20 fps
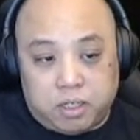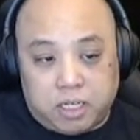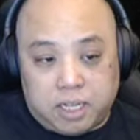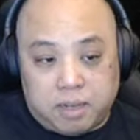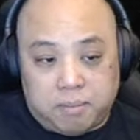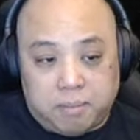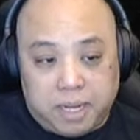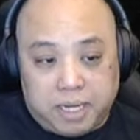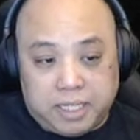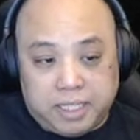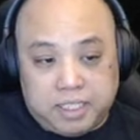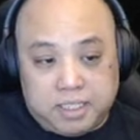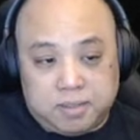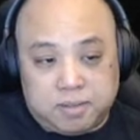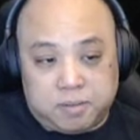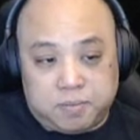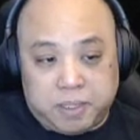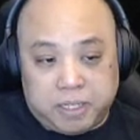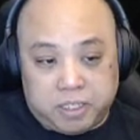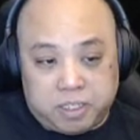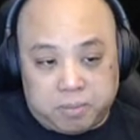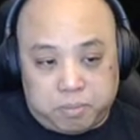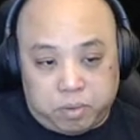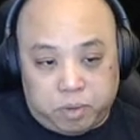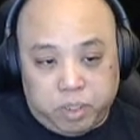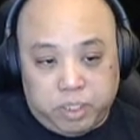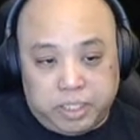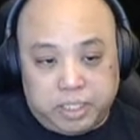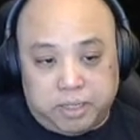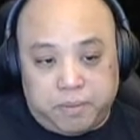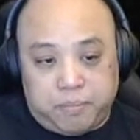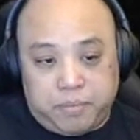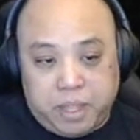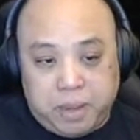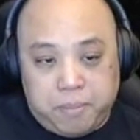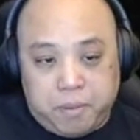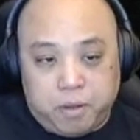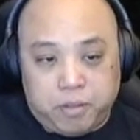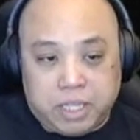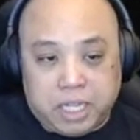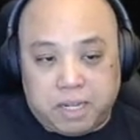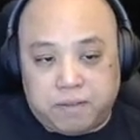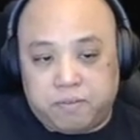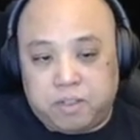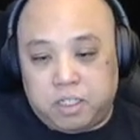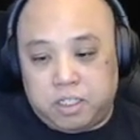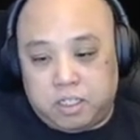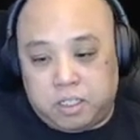and magnesium is bigger than beryllium, they both have